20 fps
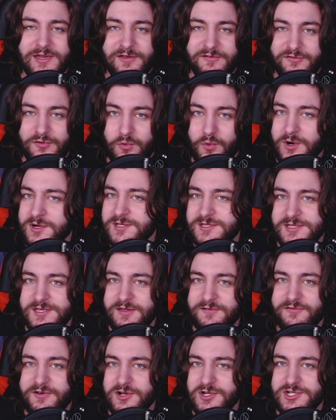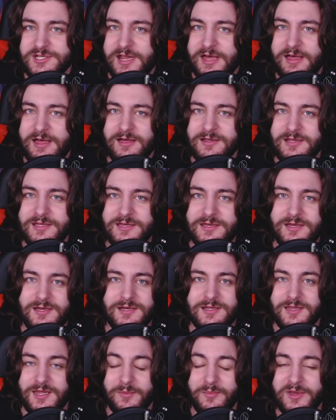If you want to see the functionality,
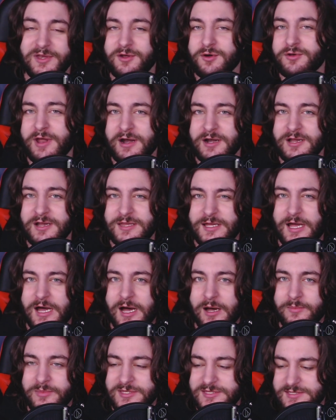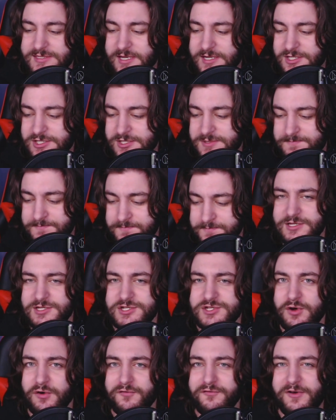let me know down in the comments section. I
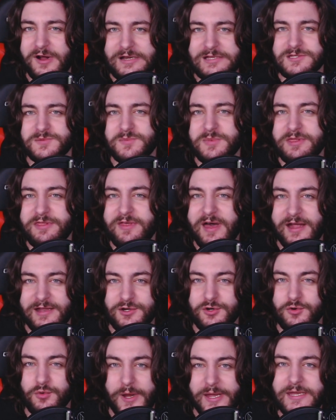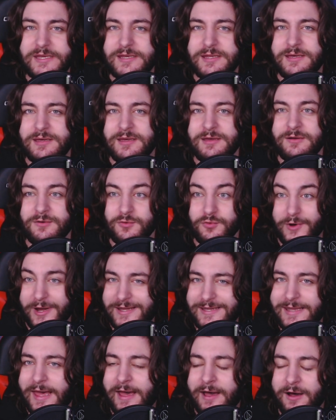just don't find it to be that great
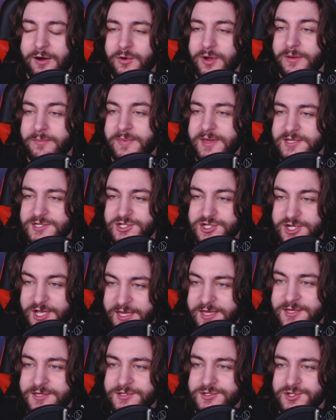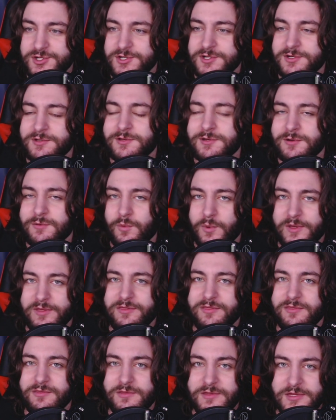right now. It may change
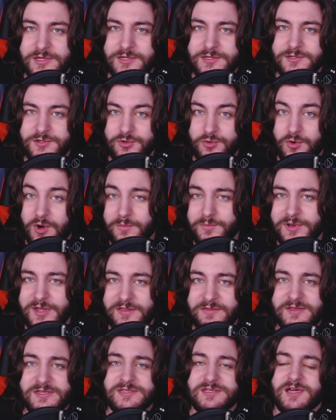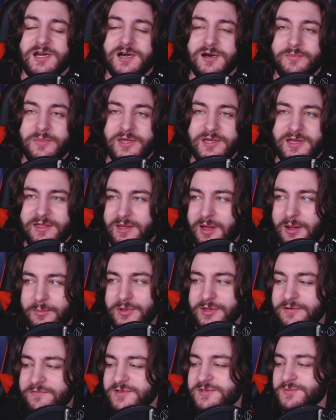with the new update that's coming. I
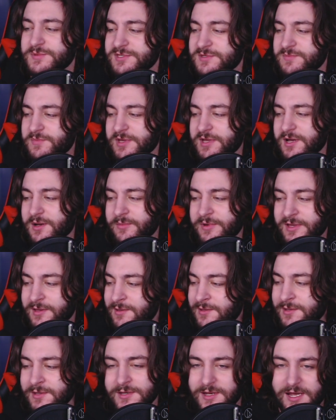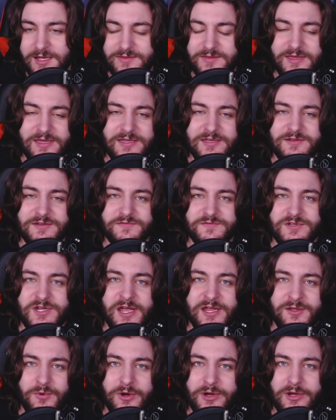believe it's supposed to be coming at the end of
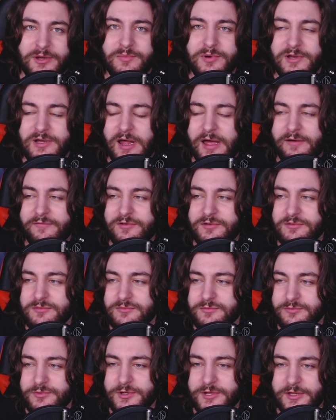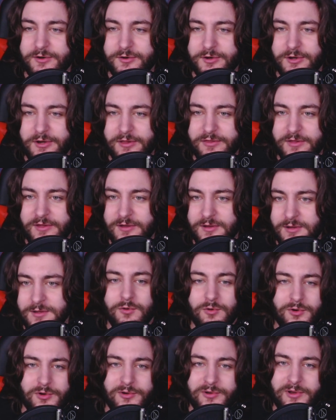January, but I haven't really heard anything,
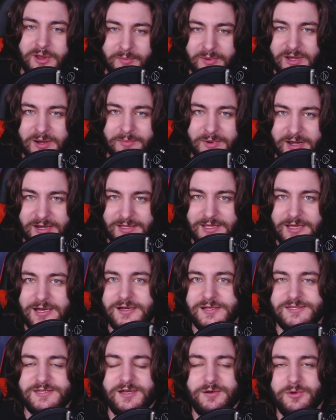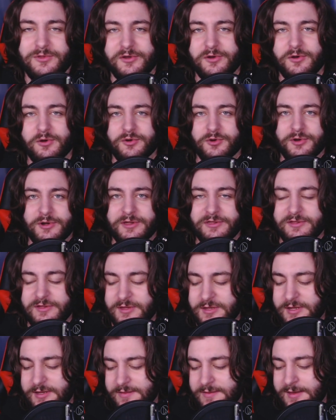or I mean, I'm not in contact with their owner or
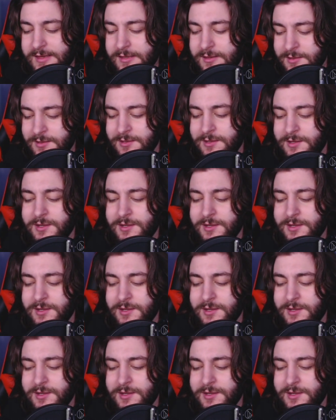anything like that.